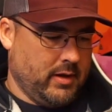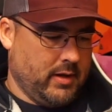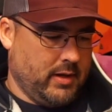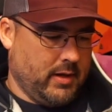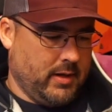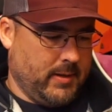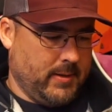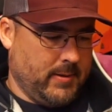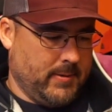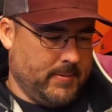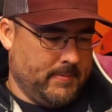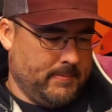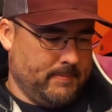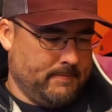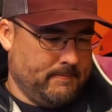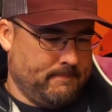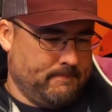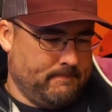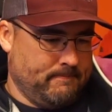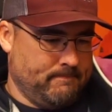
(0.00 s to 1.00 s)
And
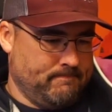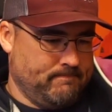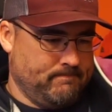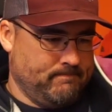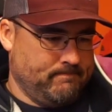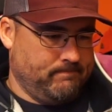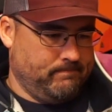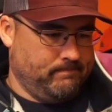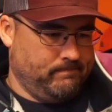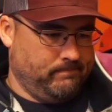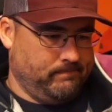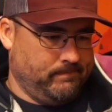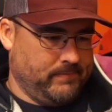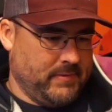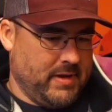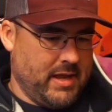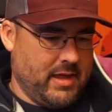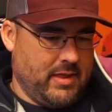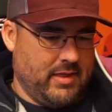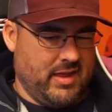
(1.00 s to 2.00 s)

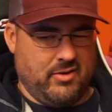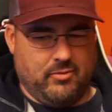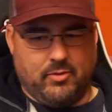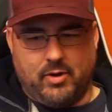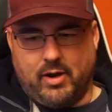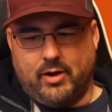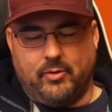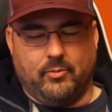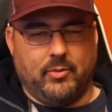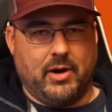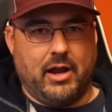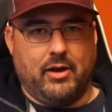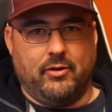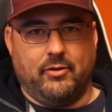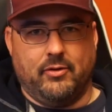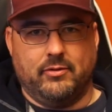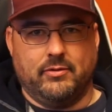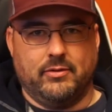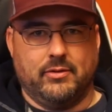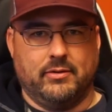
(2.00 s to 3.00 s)
they run
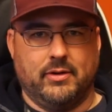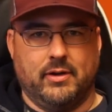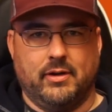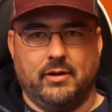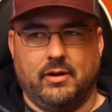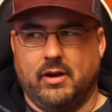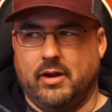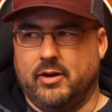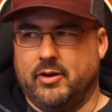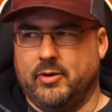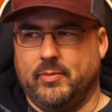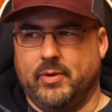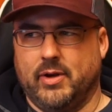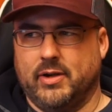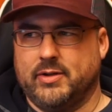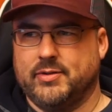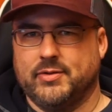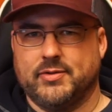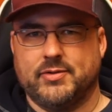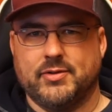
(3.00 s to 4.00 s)
around
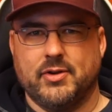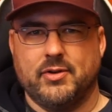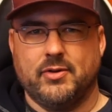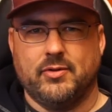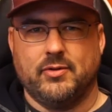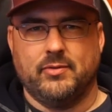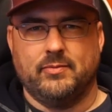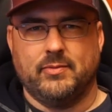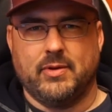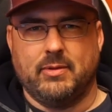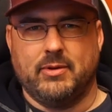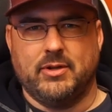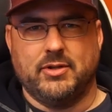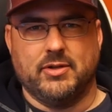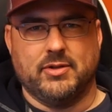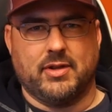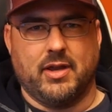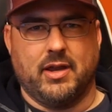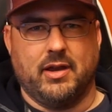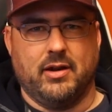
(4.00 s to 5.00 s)
$100 or so, maybe
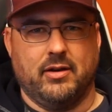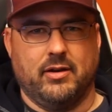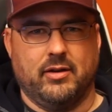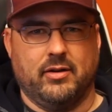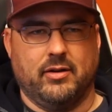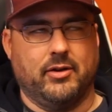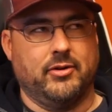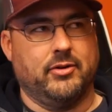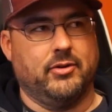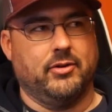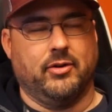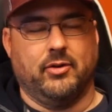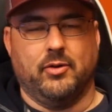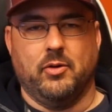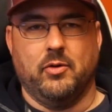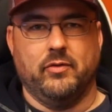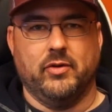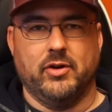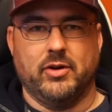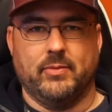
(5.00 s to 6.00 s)
just a hair under or
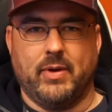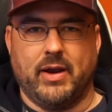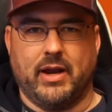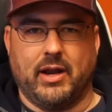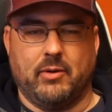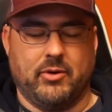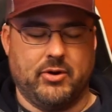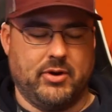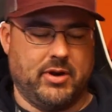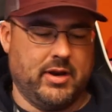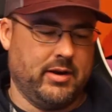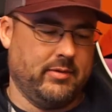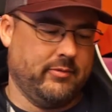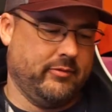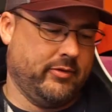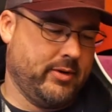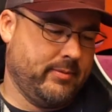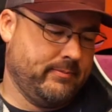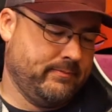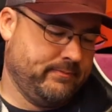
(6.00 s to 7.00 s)
over, depending on where you're getting them
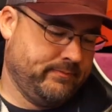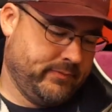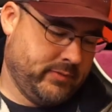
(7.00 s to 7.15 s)
from.